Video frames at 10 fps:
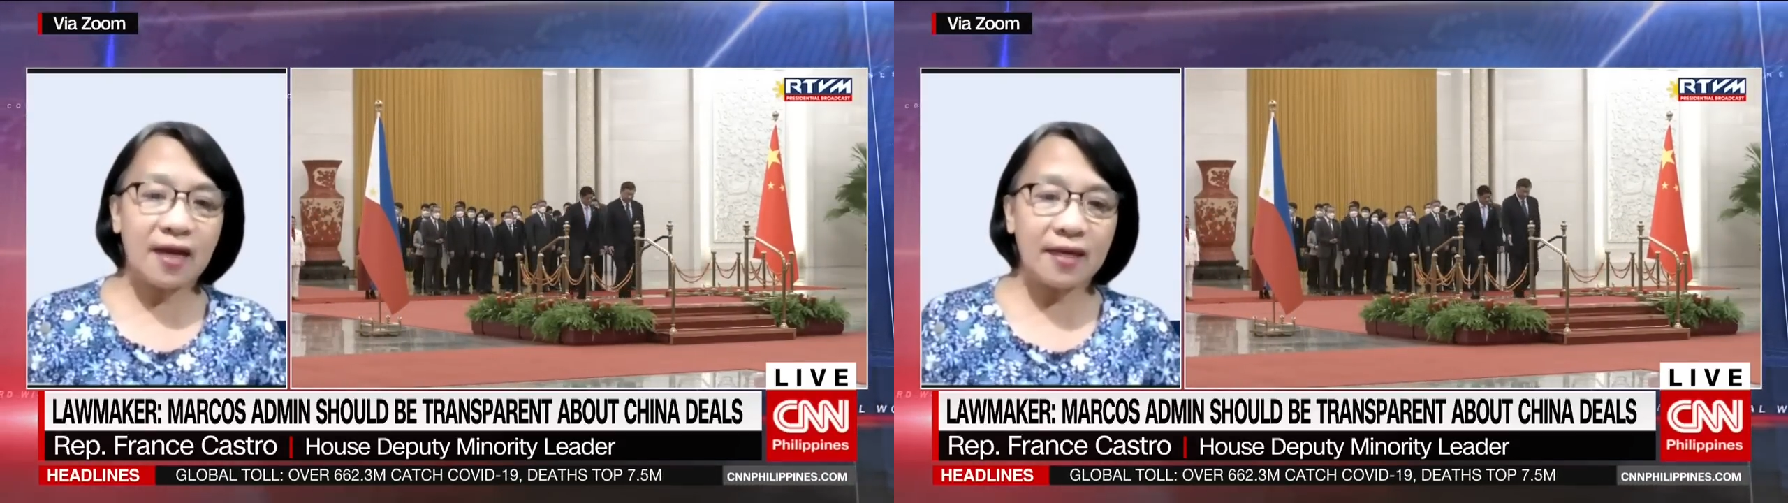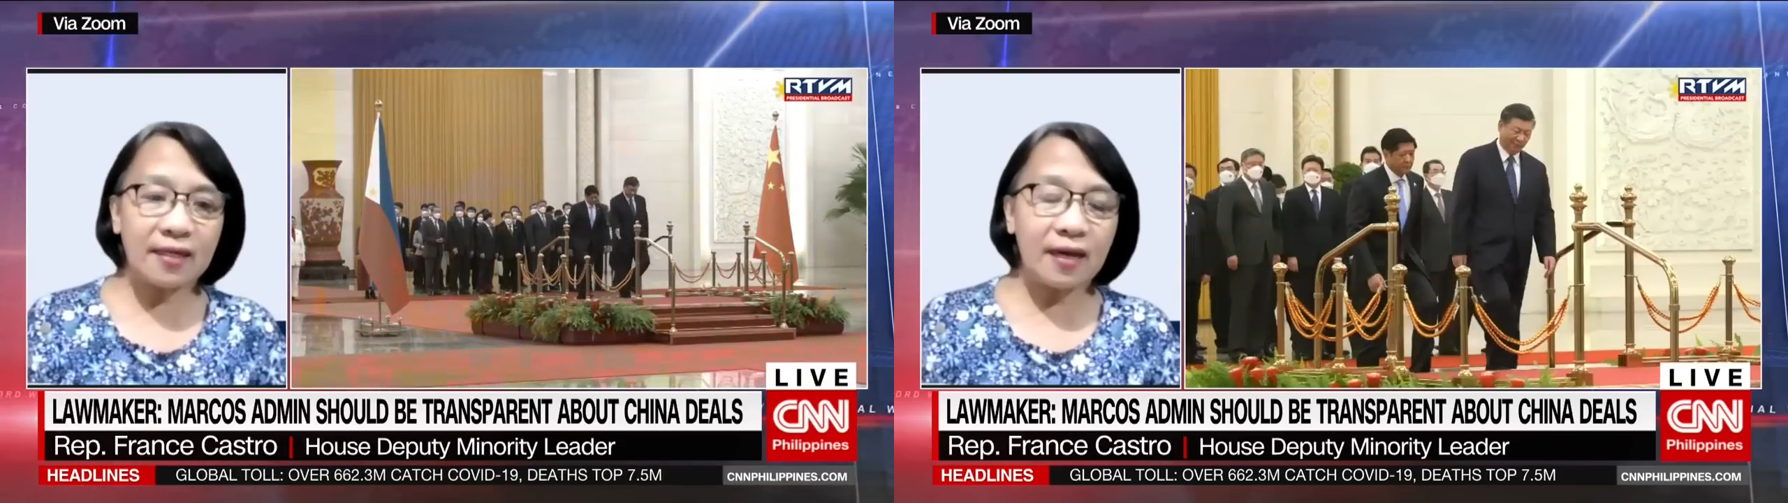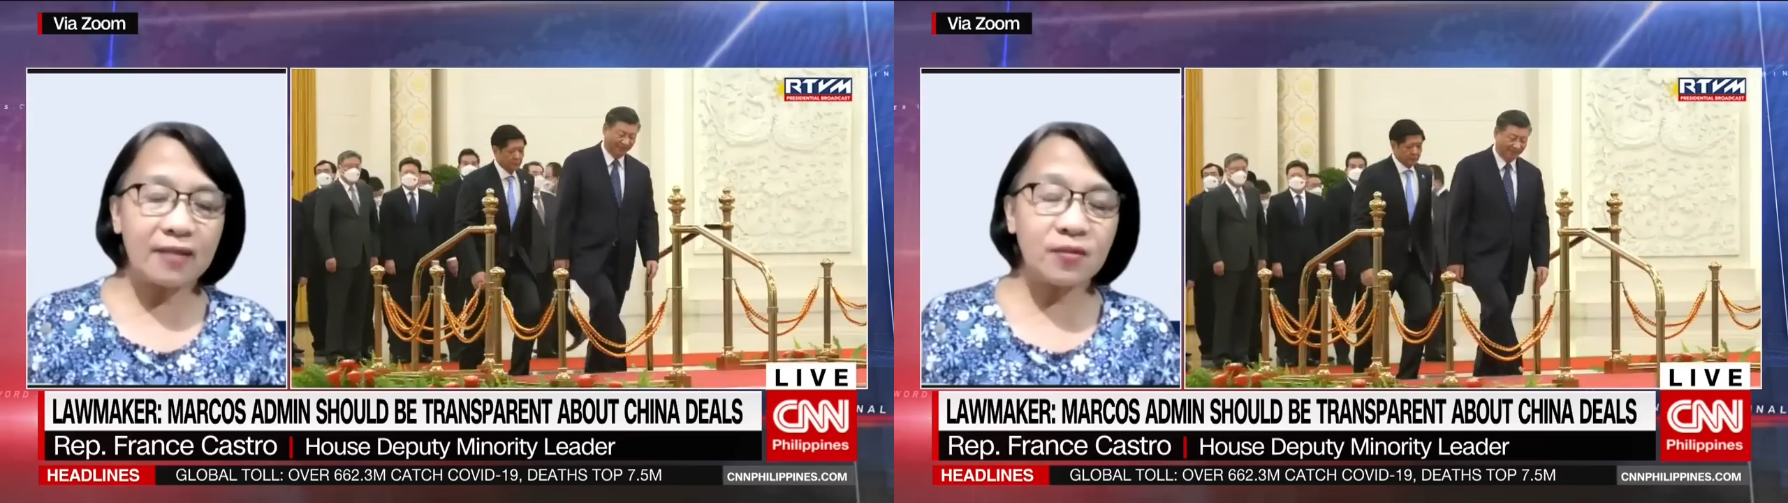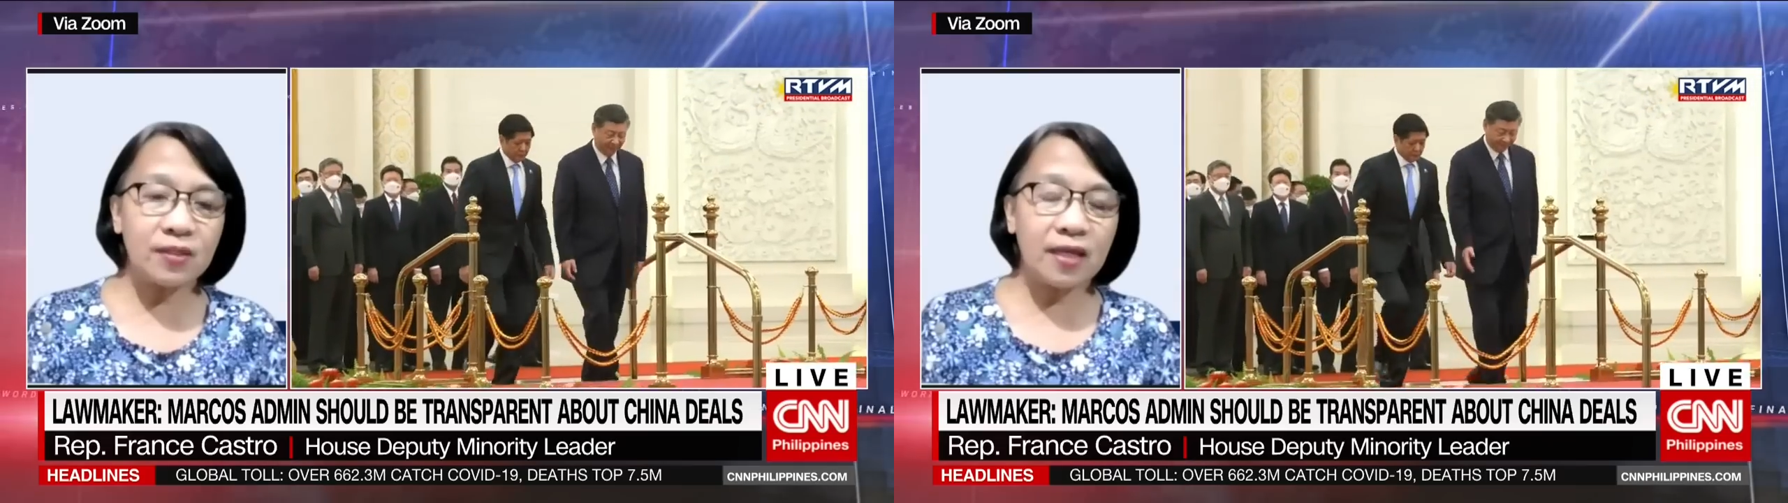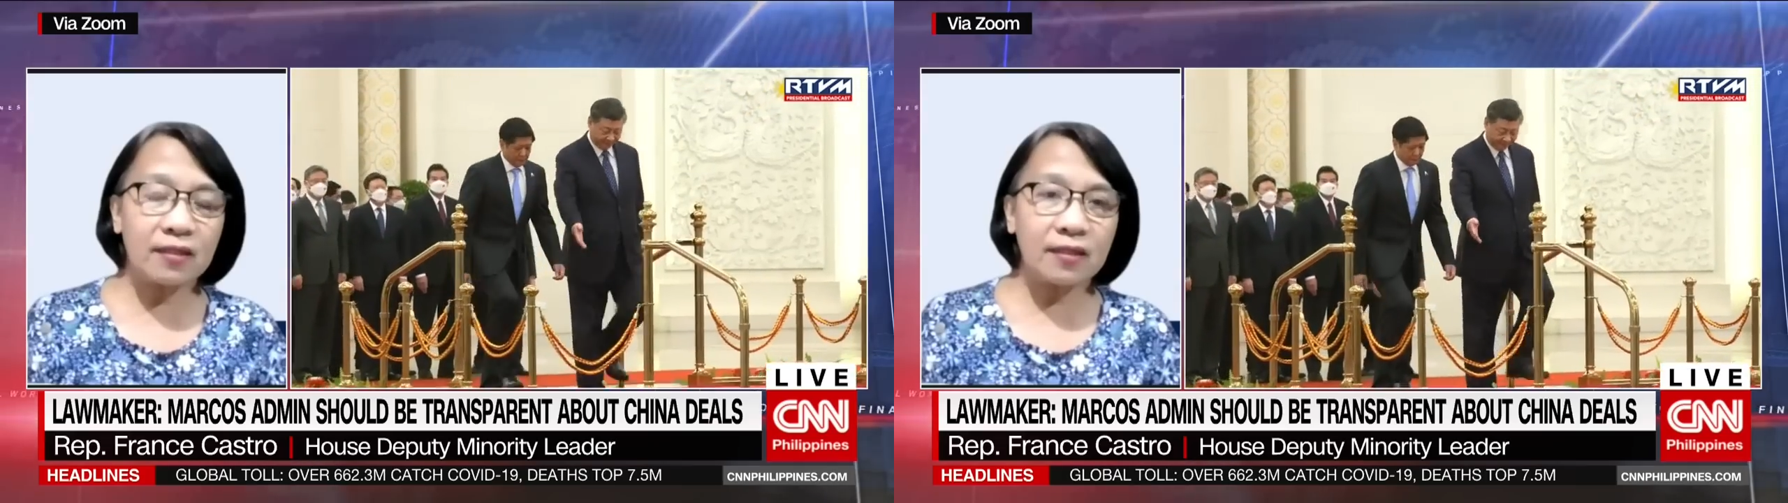China, so
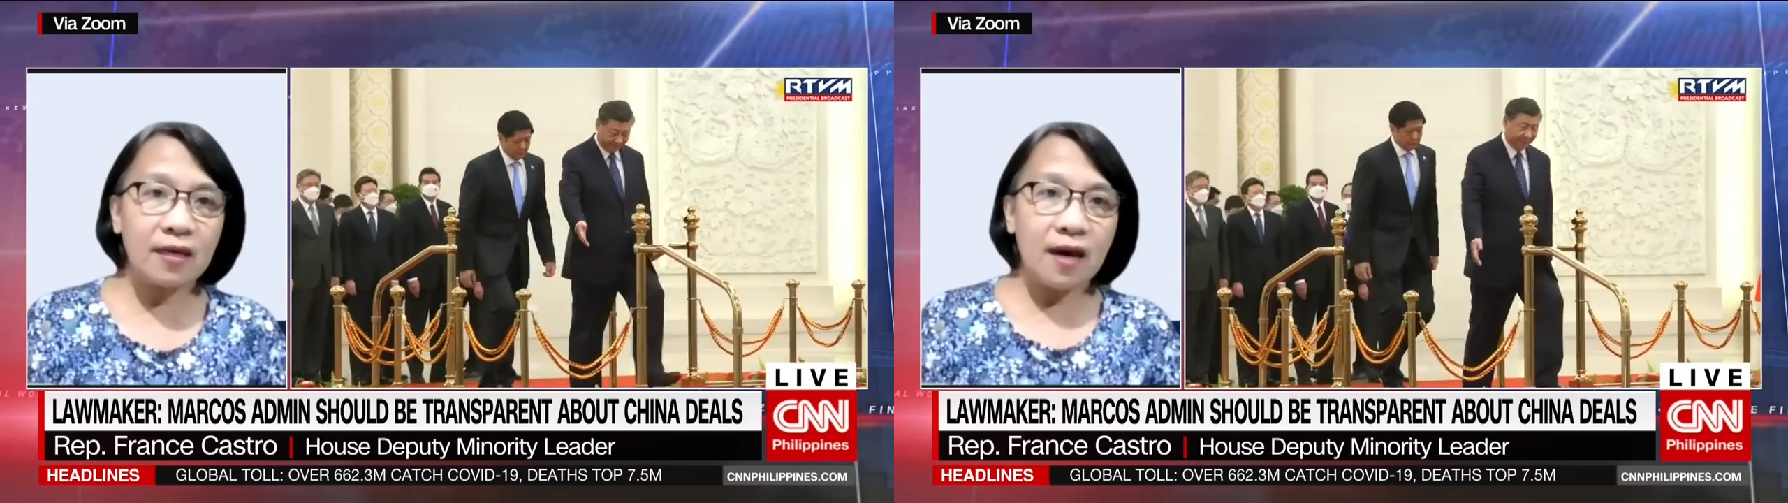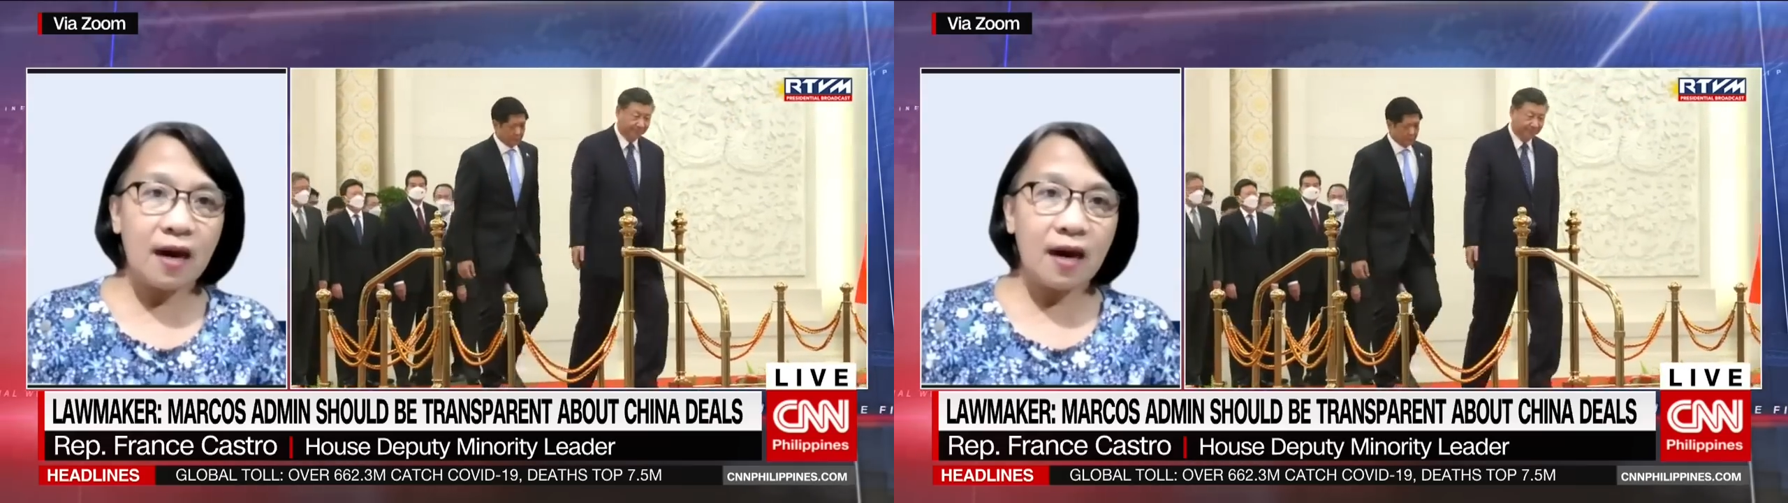that